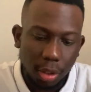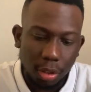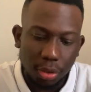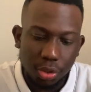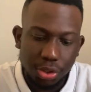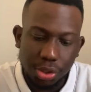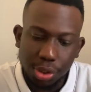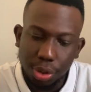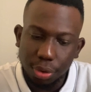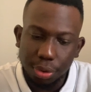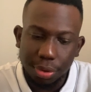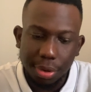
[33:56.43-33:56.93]

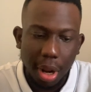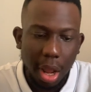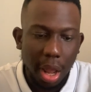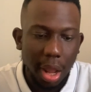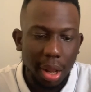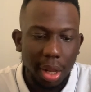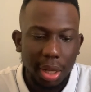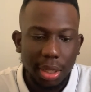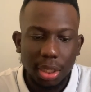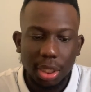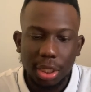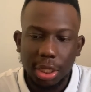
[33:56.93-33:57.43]

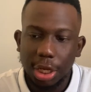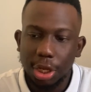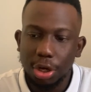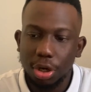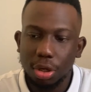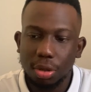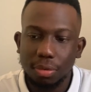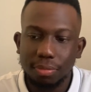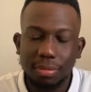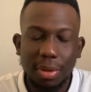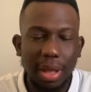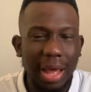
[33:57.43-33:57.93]
So, you
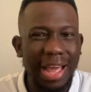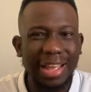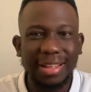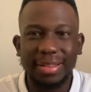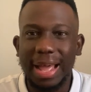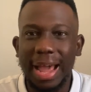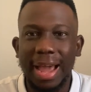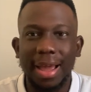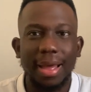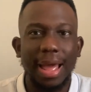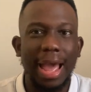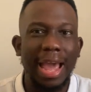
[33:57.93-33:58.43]
know,
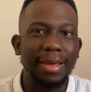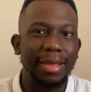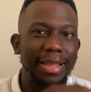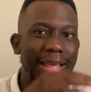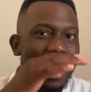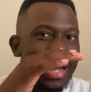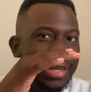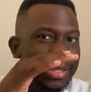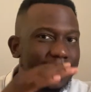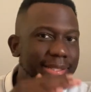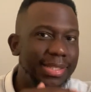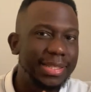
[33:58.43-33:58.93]

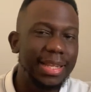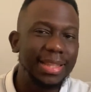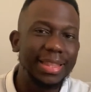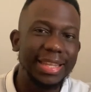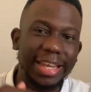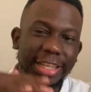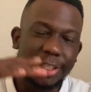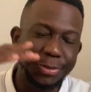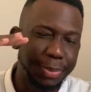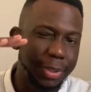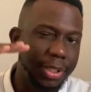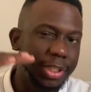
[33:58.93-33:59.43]
I set
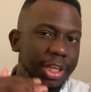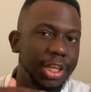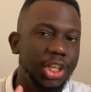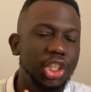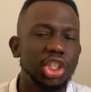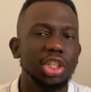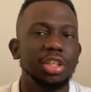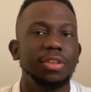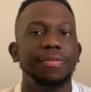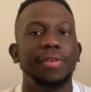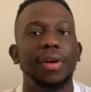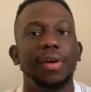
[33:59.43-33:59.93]
the
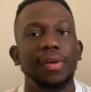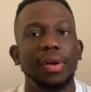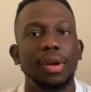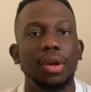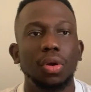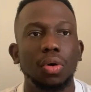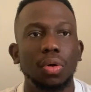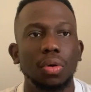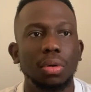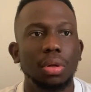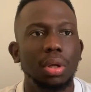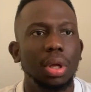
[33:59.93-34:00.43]
expectations very
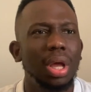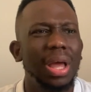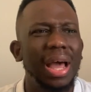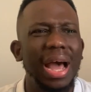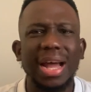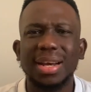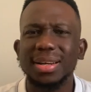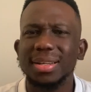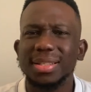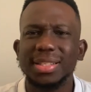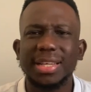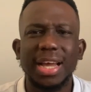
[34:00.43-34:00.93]
low.
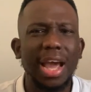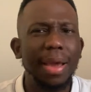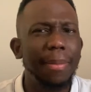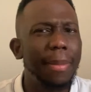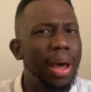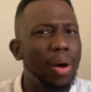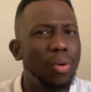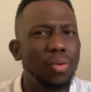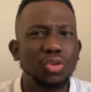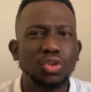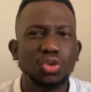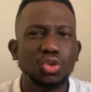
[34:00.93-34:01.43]
At the time,
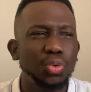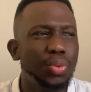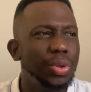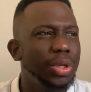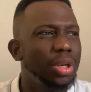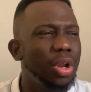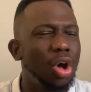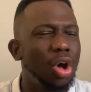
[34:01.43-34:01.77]
I was doing